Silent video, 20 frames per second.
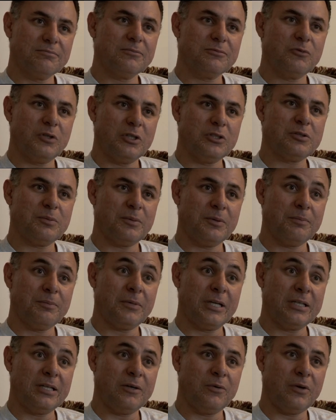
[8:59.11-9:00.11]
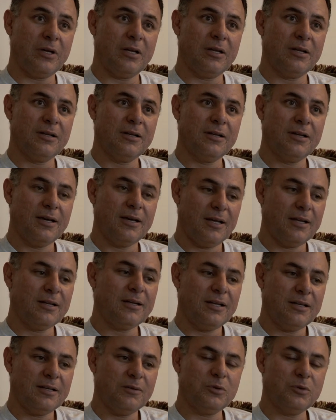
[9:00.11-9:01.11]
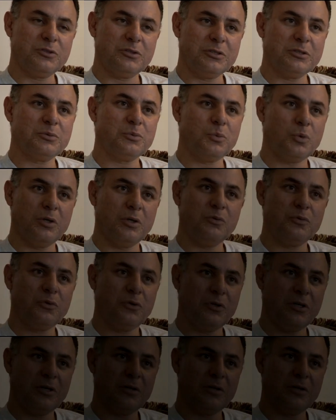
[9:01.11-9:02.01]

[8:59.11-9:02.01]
finished my degree. And again, it was just one full